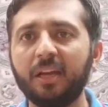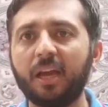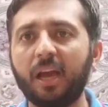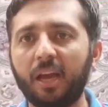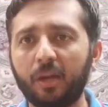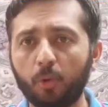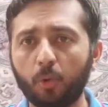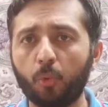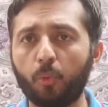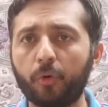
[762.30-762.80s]

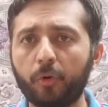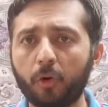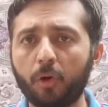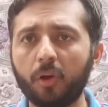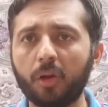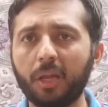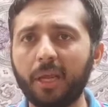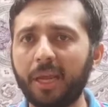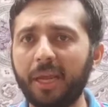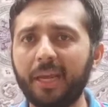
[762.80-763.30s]
and
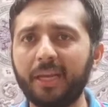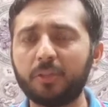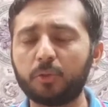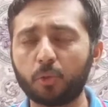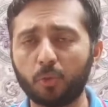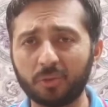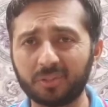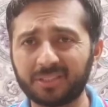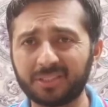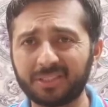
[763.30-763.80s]
overall 8
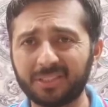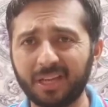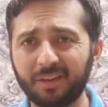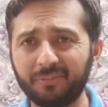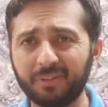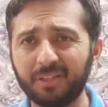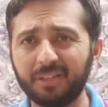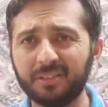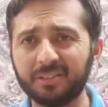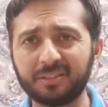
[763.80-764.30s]
or
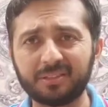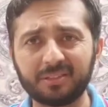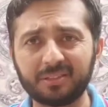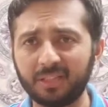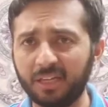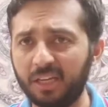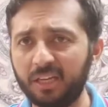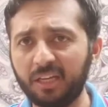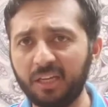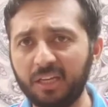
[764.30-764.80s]
7
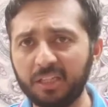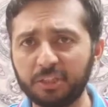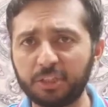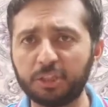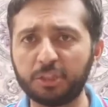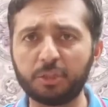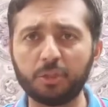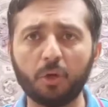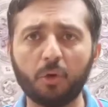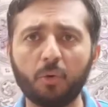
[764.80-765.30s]
in each.
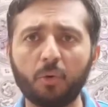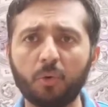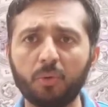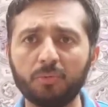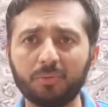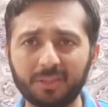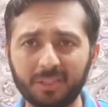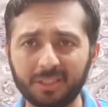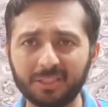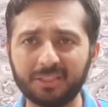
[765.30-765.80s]
So
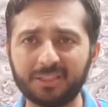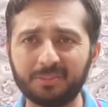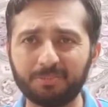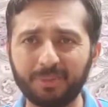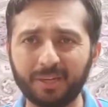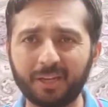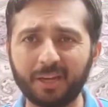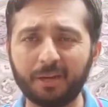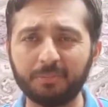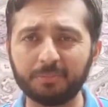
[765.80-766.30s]
this
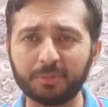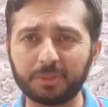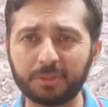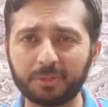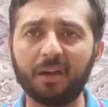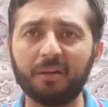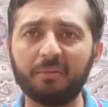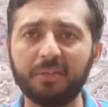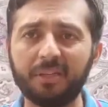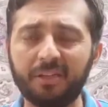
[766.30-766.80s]
becomes
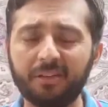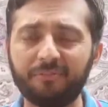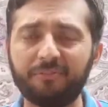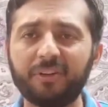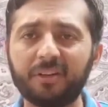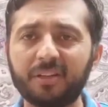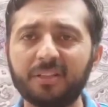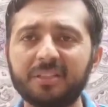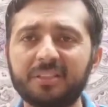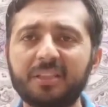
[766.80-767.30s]
a
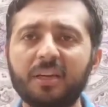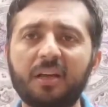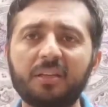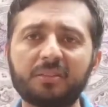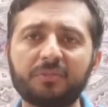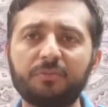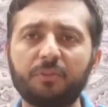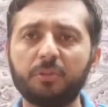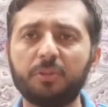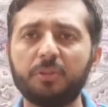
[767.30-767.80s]
difficult
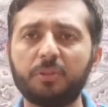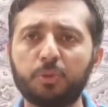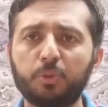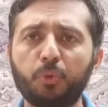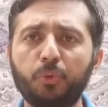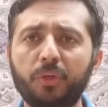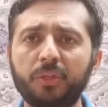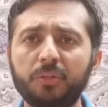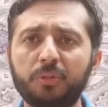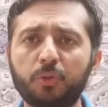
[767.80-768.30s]
task for the
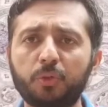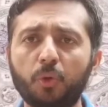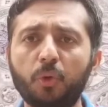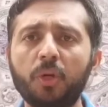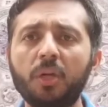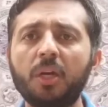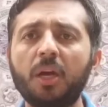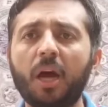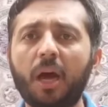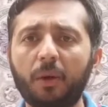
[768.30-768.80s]
students. So
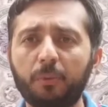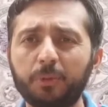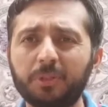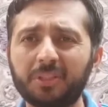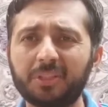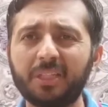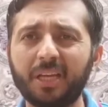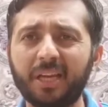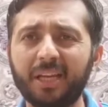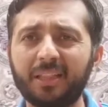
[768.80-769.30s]
I would
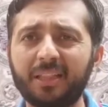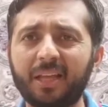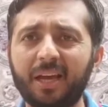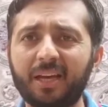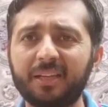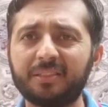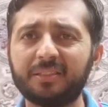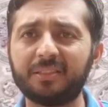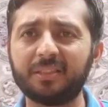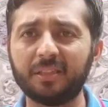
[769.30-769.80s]
say
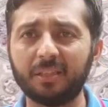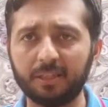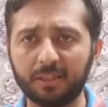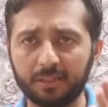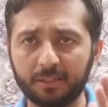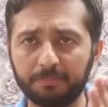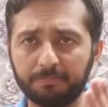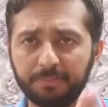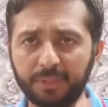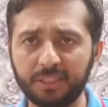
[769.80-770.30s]
that
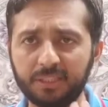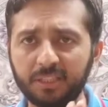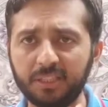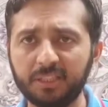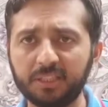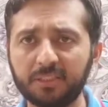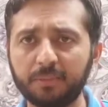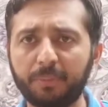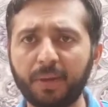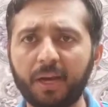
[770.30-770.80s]
PT
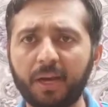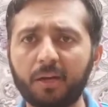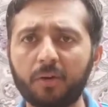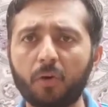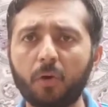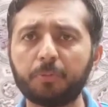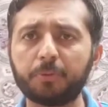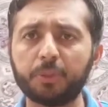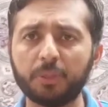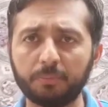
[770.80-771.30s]
is the better
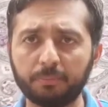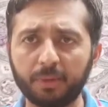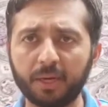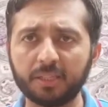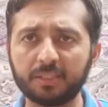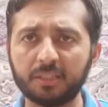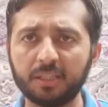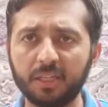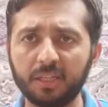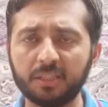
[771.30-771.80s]
option,
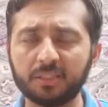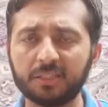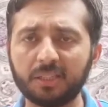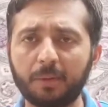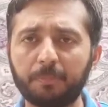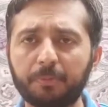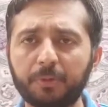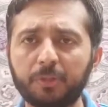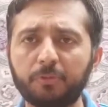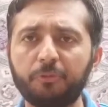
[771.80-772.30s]
but in a
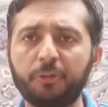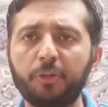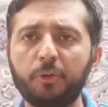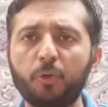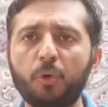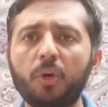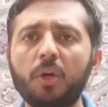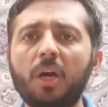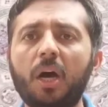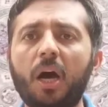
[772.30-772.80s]
separate
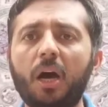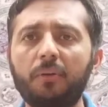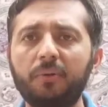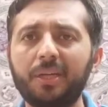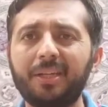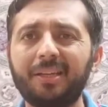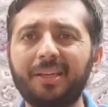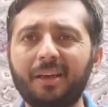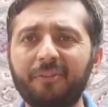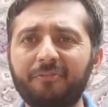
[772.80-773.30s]
video I
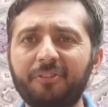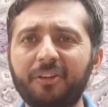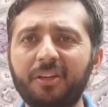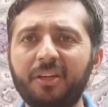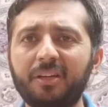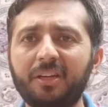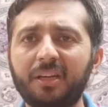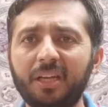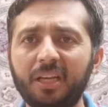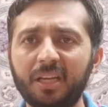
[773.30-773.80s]
will
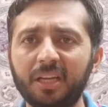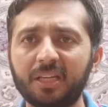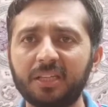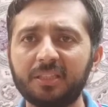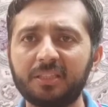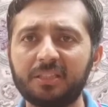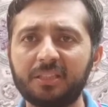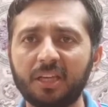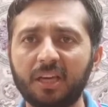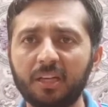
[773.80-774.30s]
definitely
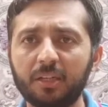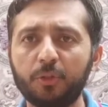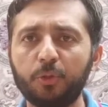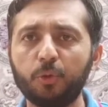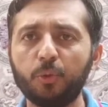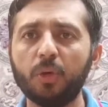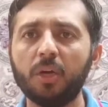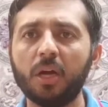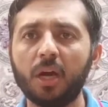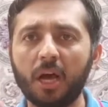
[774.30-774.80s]
tell
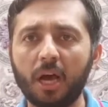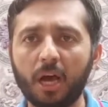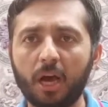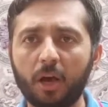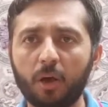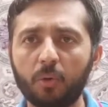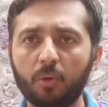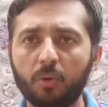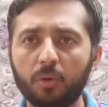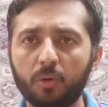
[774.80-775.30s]
you
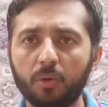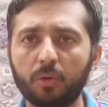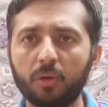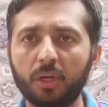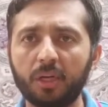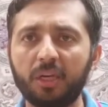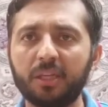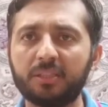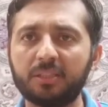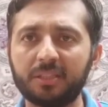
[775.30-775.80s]
how
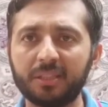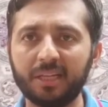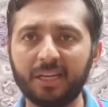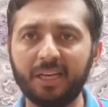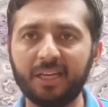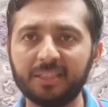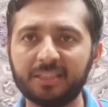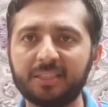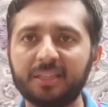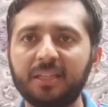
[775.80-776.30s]
it
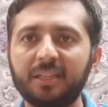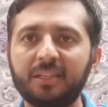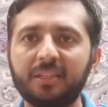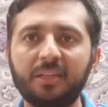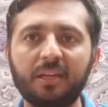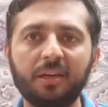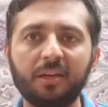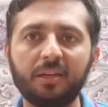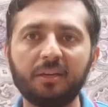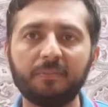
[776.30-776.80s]
is
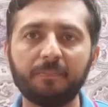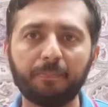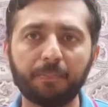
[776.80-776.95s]
the